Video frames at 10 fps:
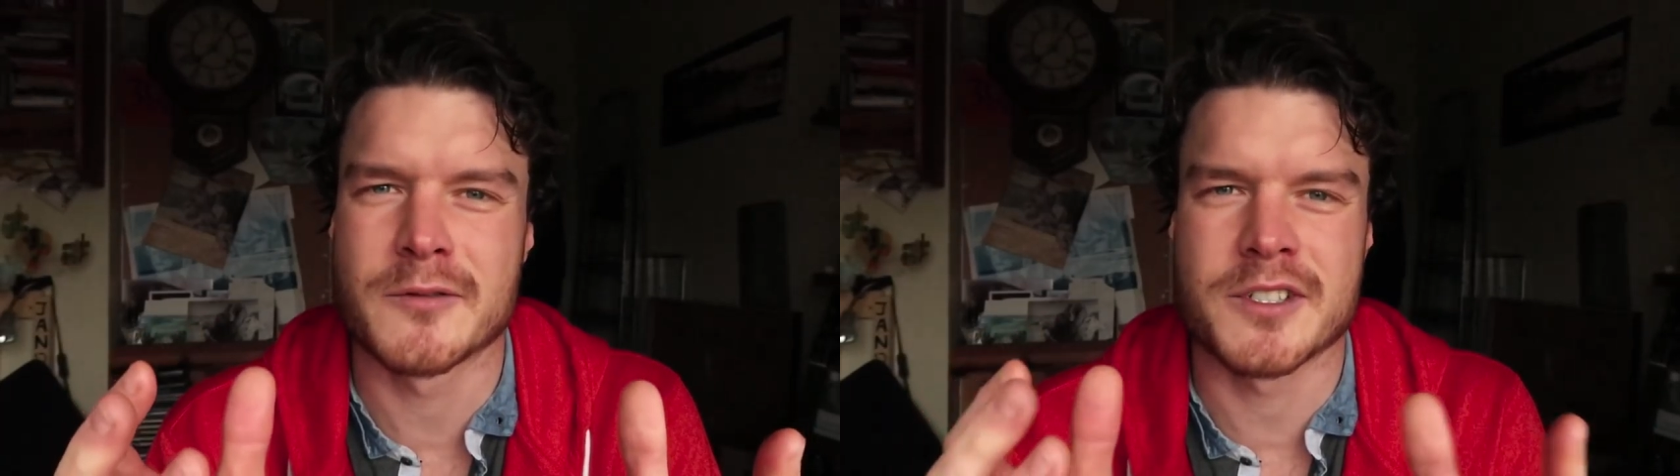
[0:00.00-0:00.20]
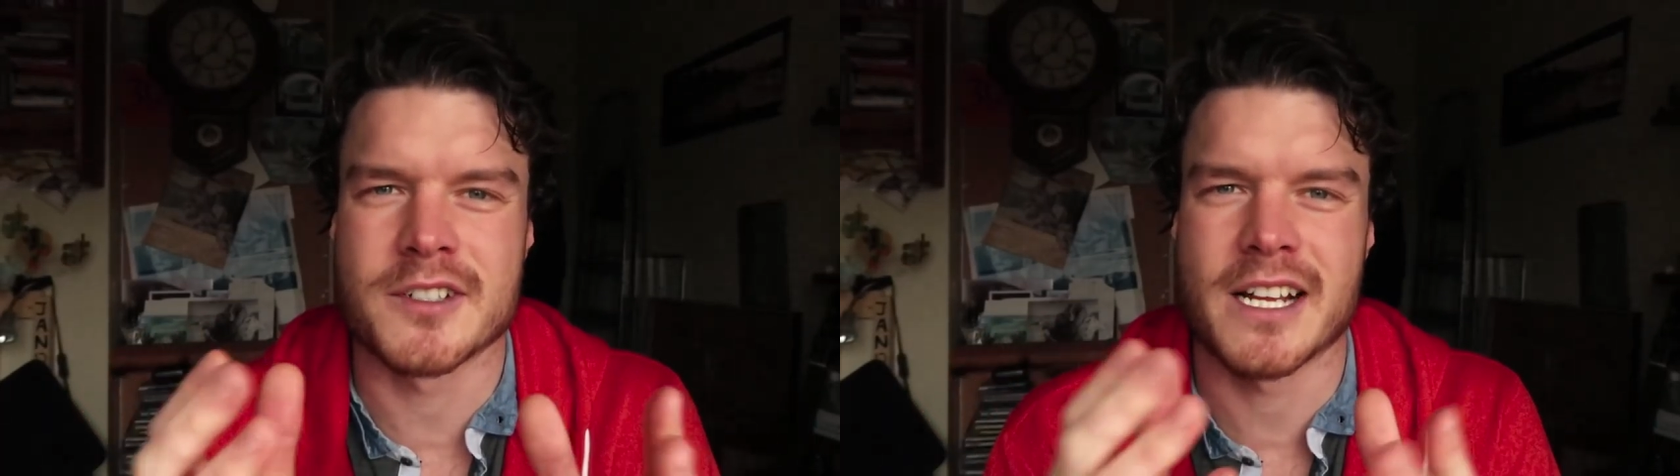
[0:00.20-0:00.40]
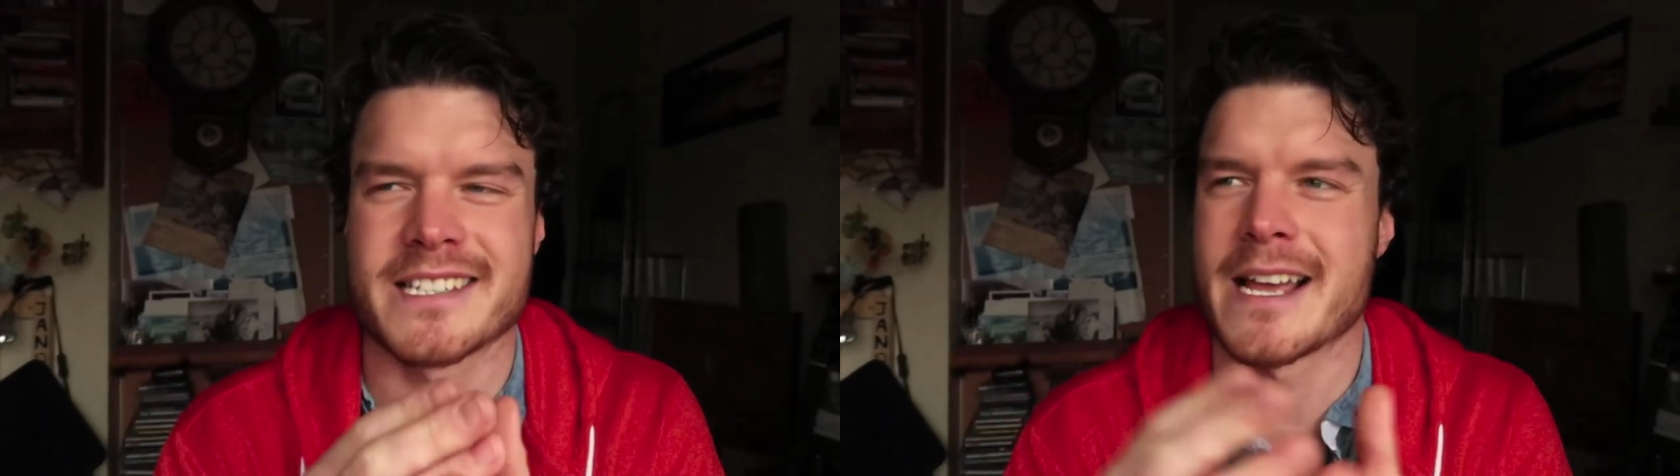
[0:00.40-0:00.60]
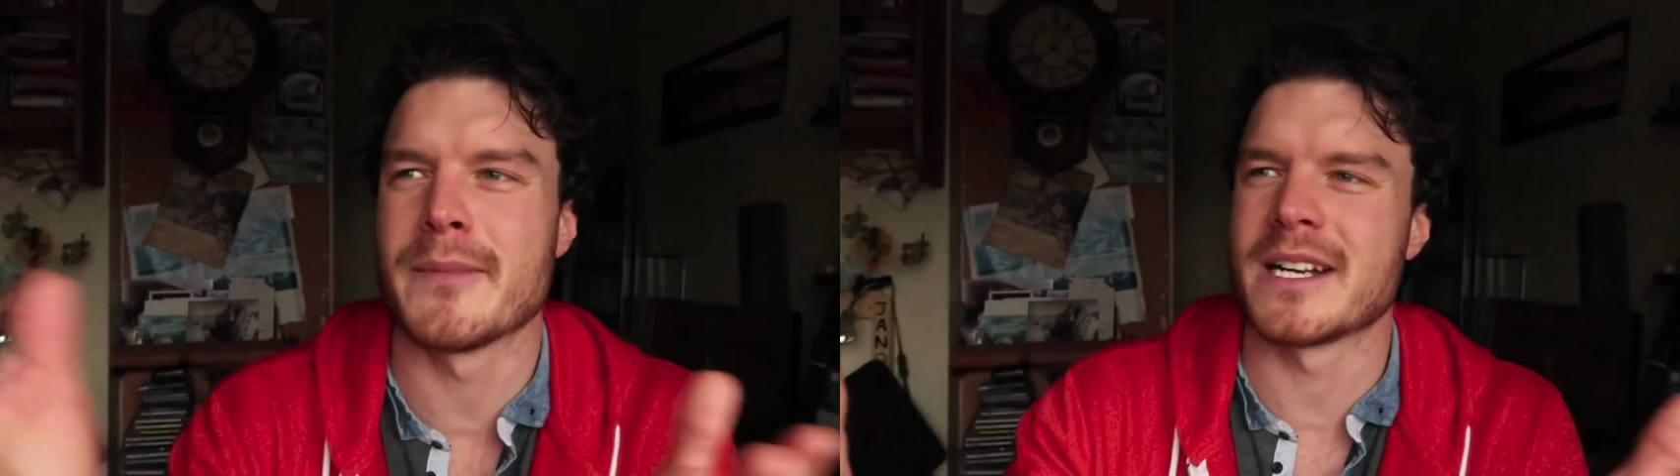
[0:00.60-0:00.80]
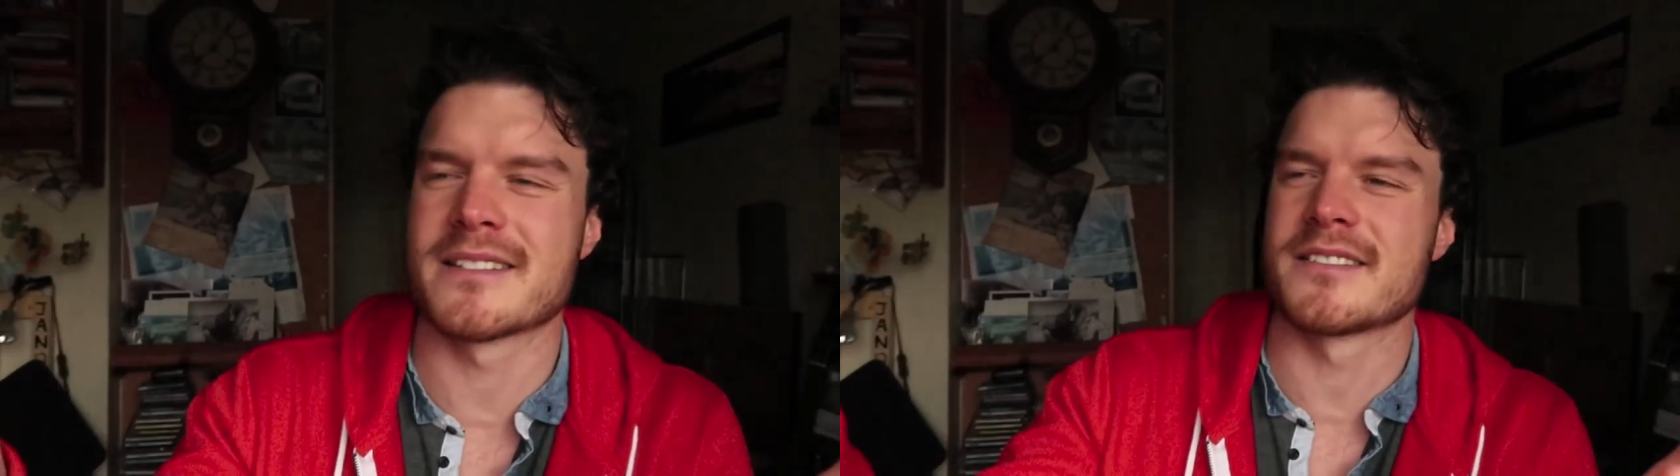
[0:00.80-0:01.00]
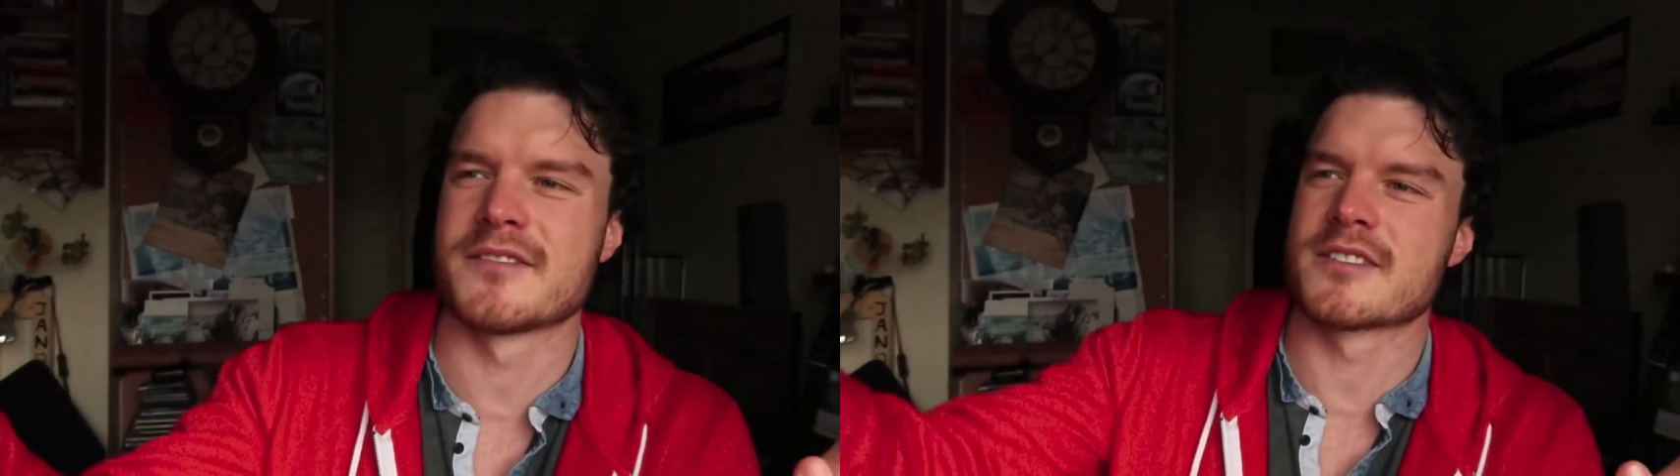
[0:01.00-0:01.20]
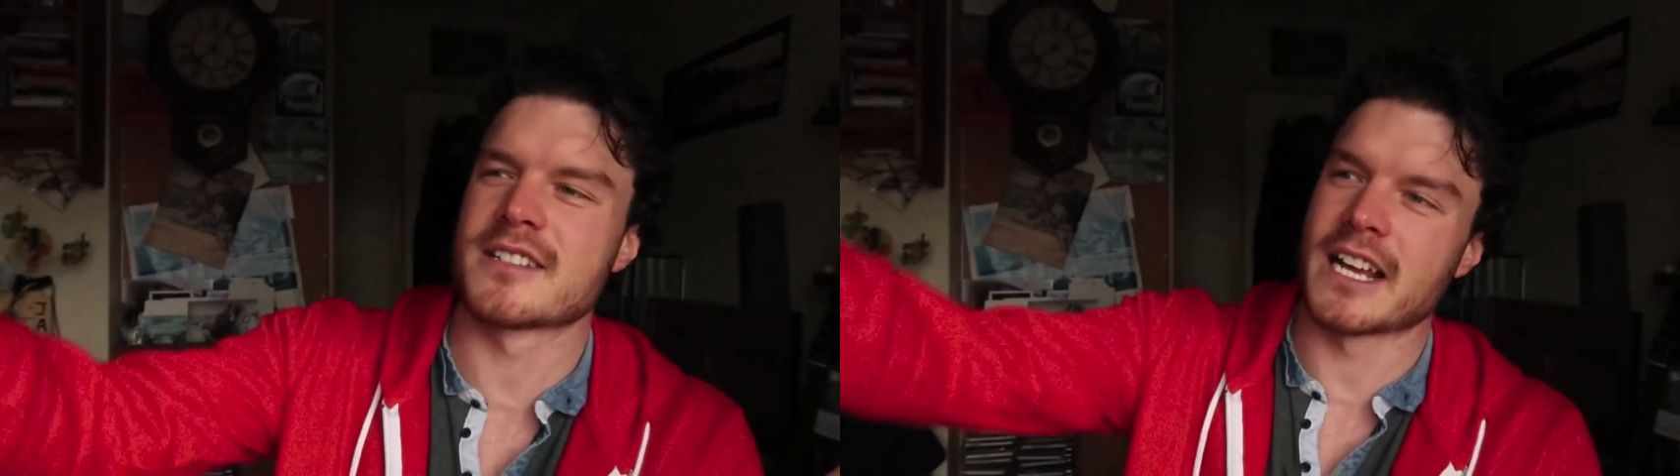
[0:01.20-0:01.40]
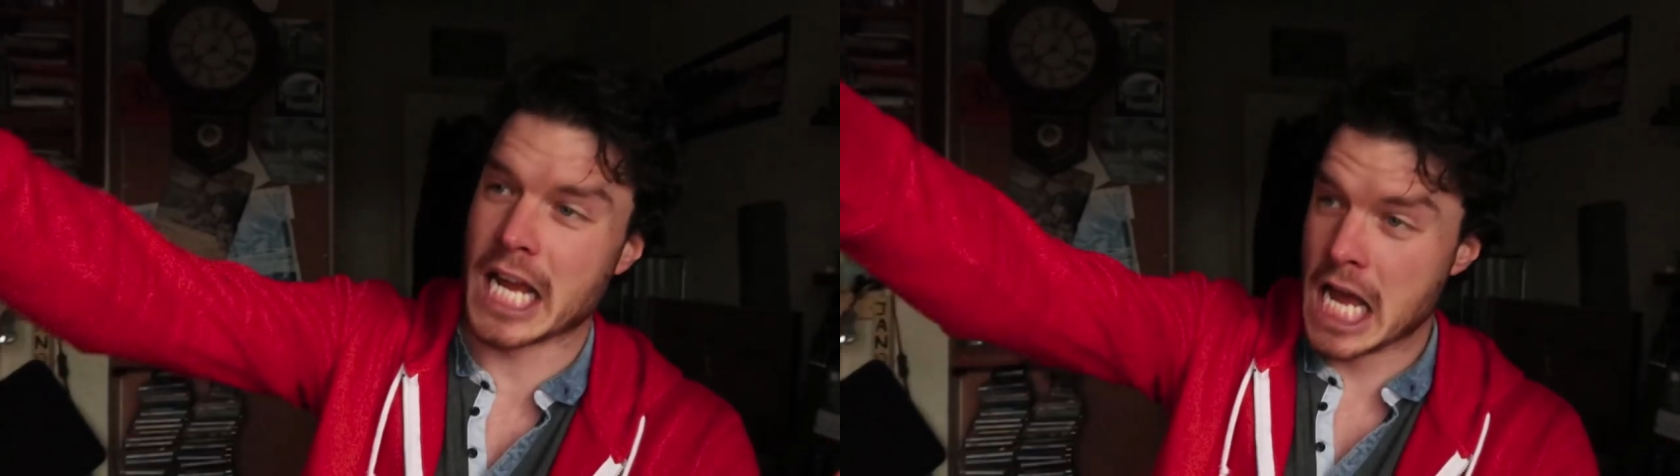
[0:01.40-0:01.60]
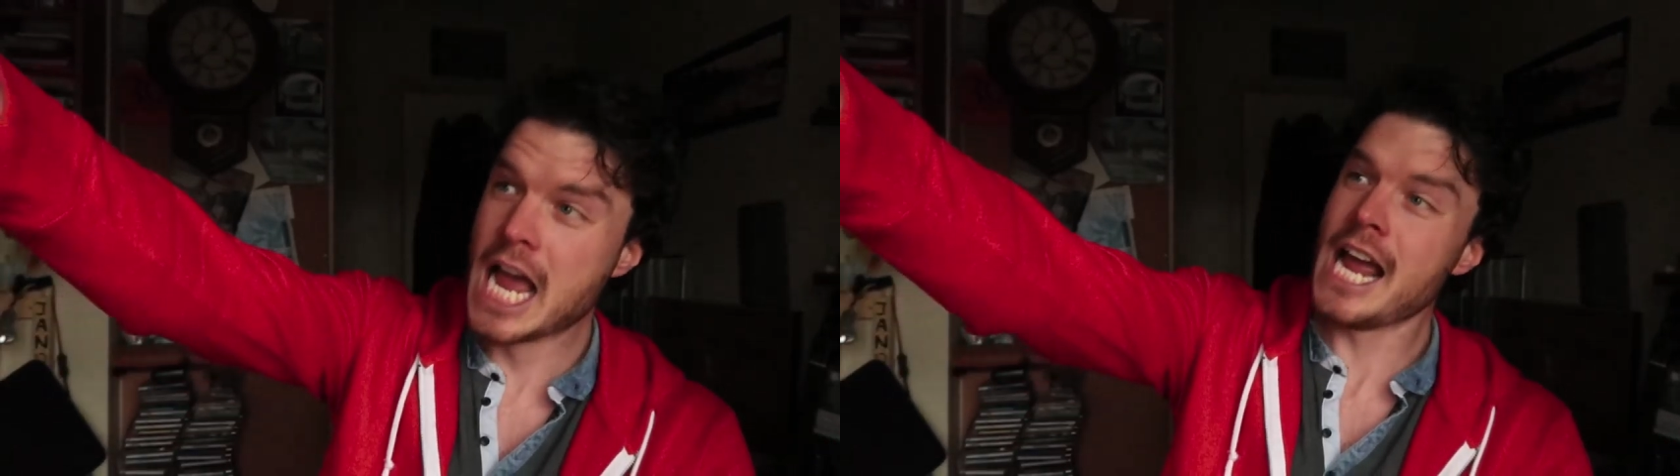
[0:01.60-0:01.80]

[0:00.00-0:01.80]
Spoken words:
which is like 10 minutes of just like,